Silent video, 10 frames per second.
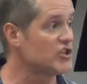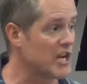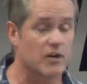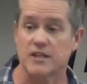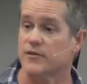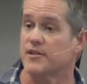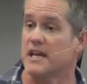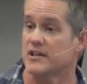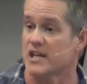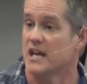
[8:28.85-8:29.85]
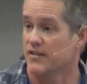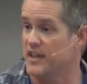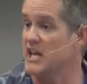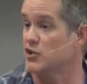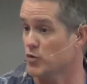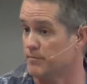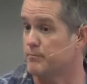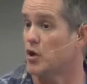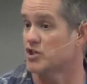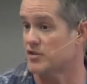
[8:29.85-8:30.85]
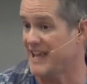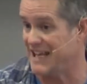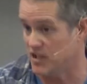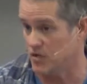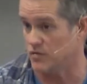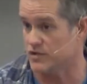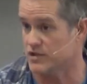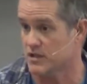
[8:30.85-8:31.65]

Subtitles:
shared different things, these were the books that they used.